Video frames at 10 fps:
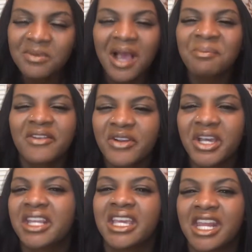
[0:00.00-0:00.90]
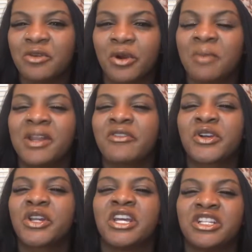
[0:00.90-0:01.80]
I'm never going to get anywhere. I'm never
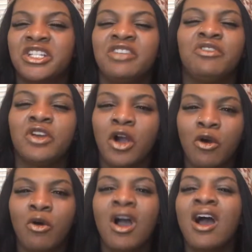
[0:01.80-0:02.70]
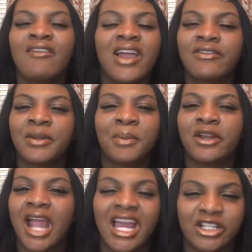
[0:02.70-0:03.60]
going to achieve the goal of having a
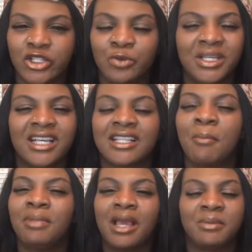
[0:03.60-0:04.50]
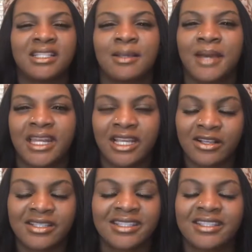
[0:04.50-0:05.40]
better attitude, because I'm blaming somebody
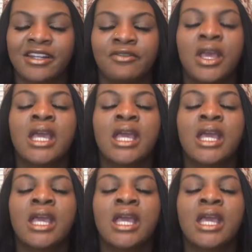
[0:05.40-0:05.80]
else instead of